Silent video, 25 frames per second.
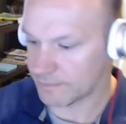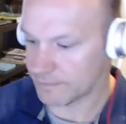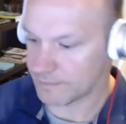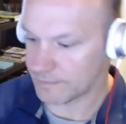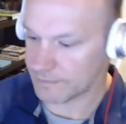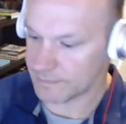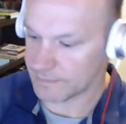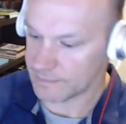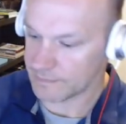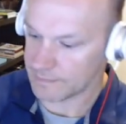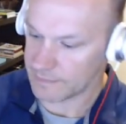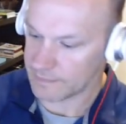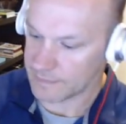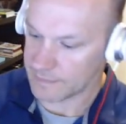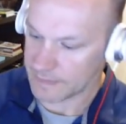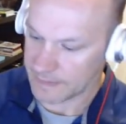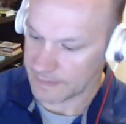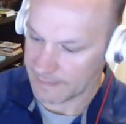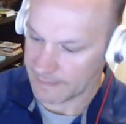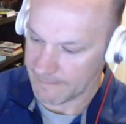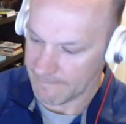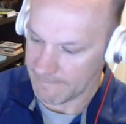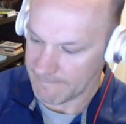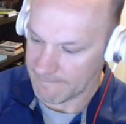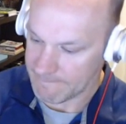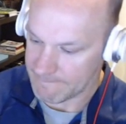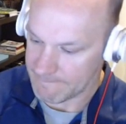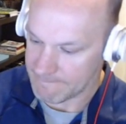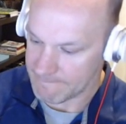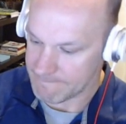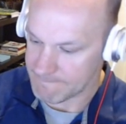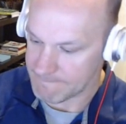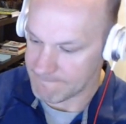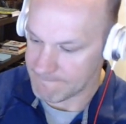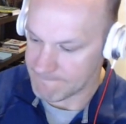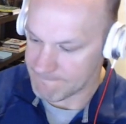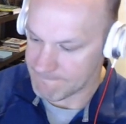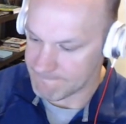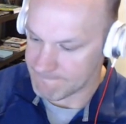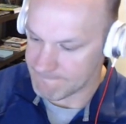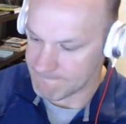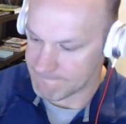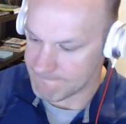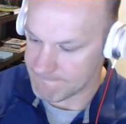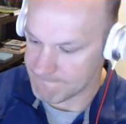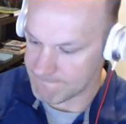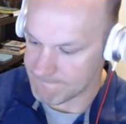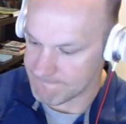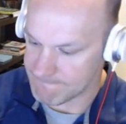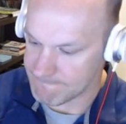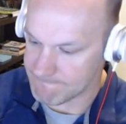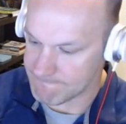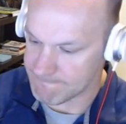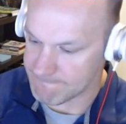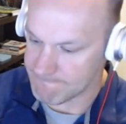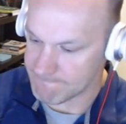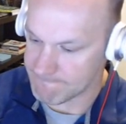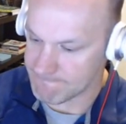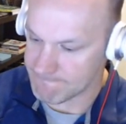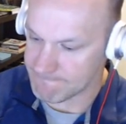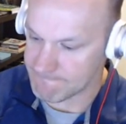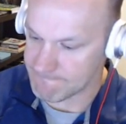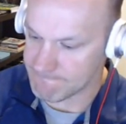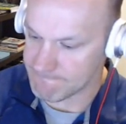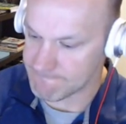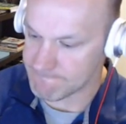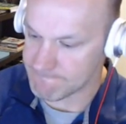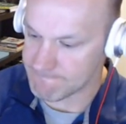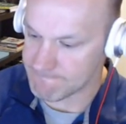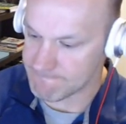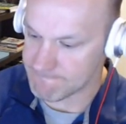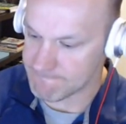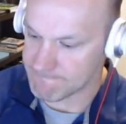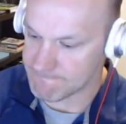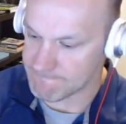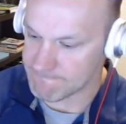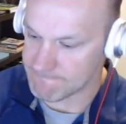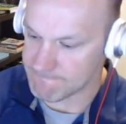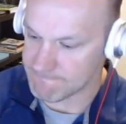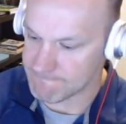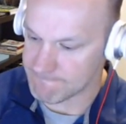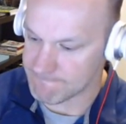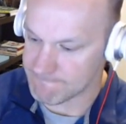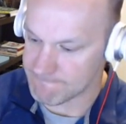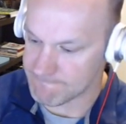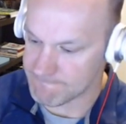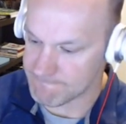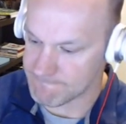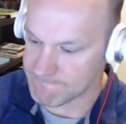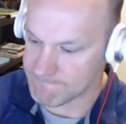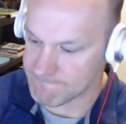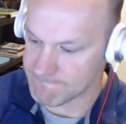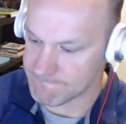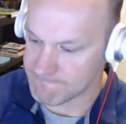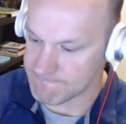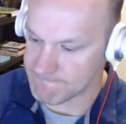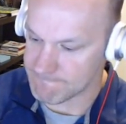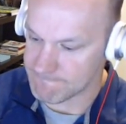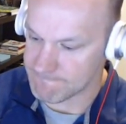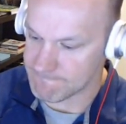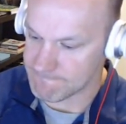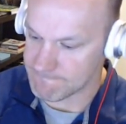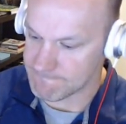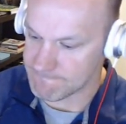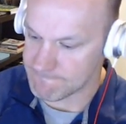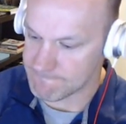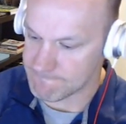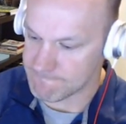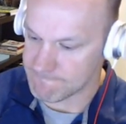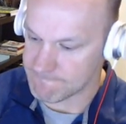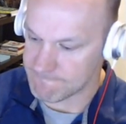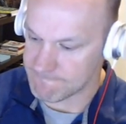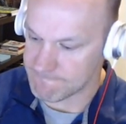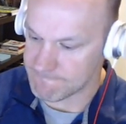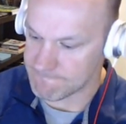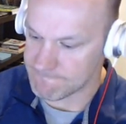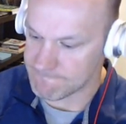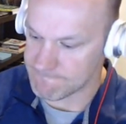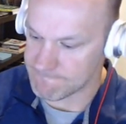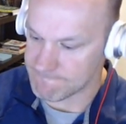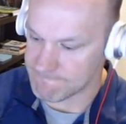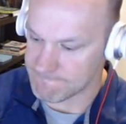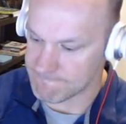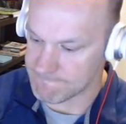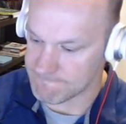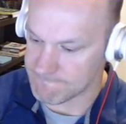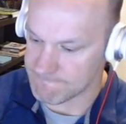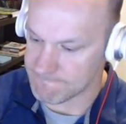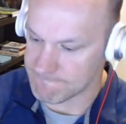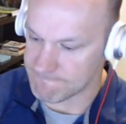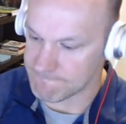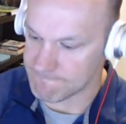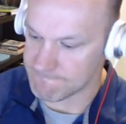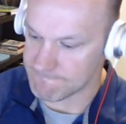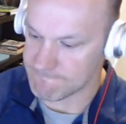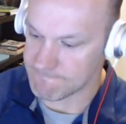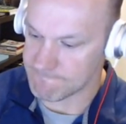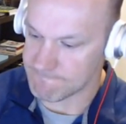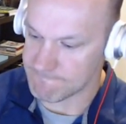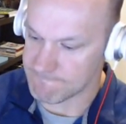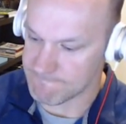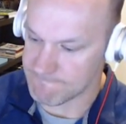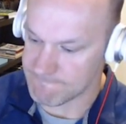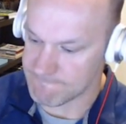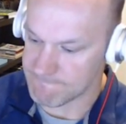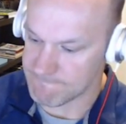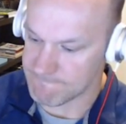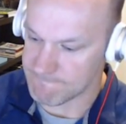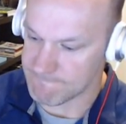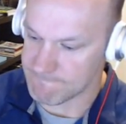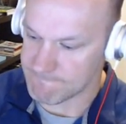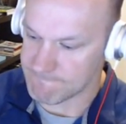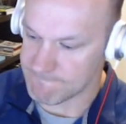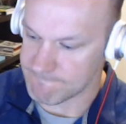(silent)